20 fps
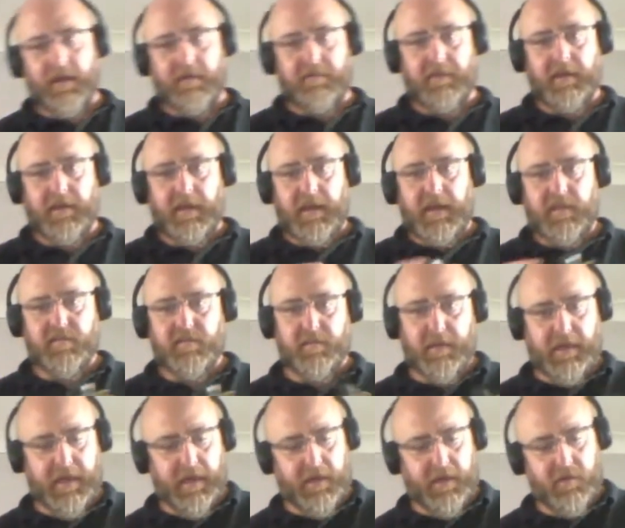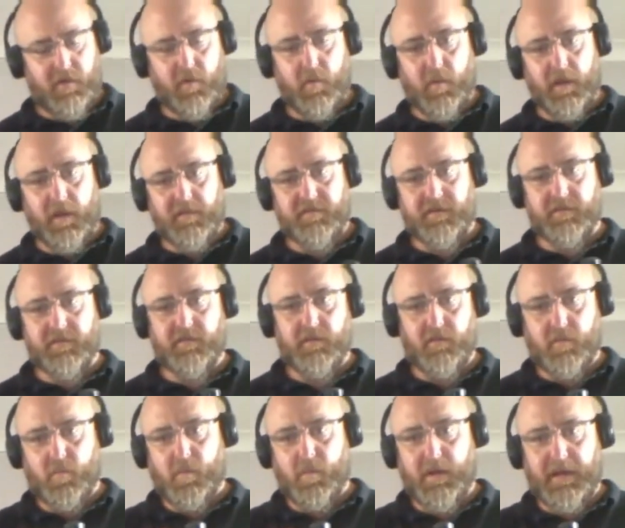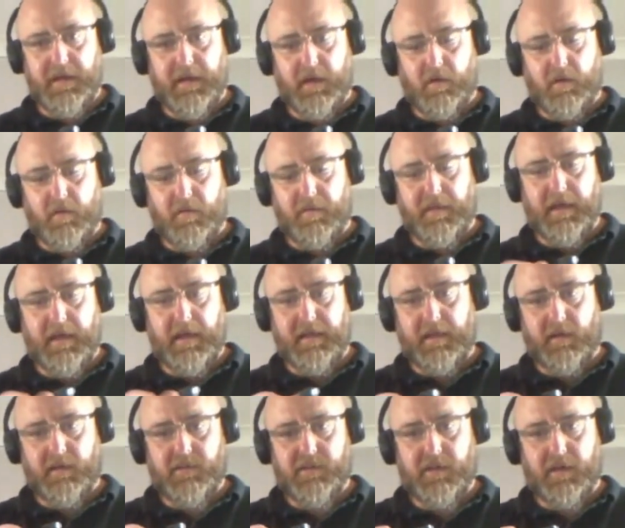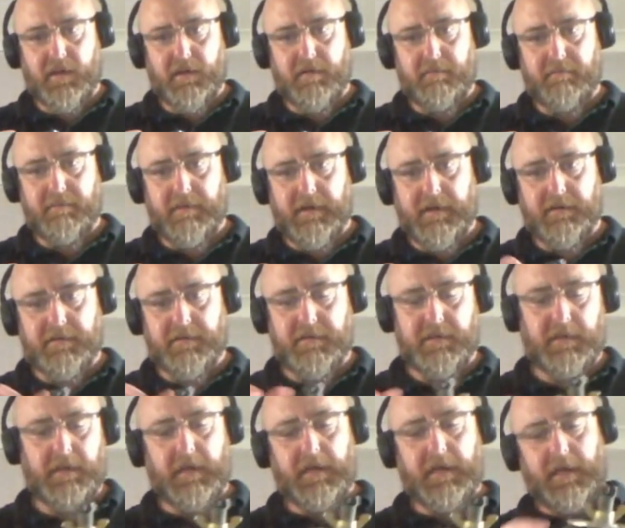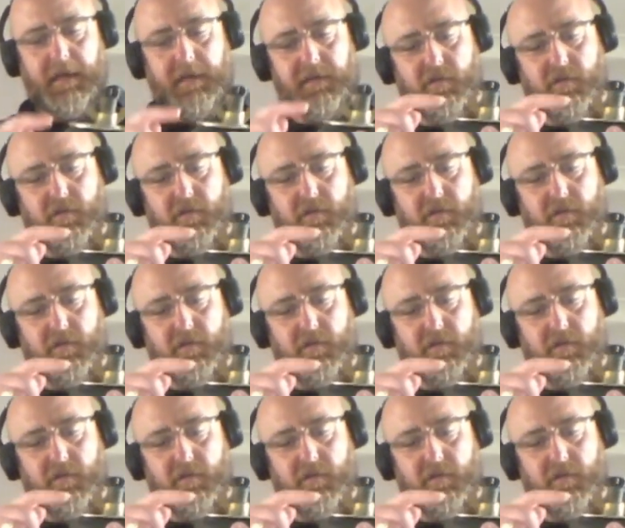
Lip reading: have is a mechanical one. So it's got a little wing nut on there that I turn around. It's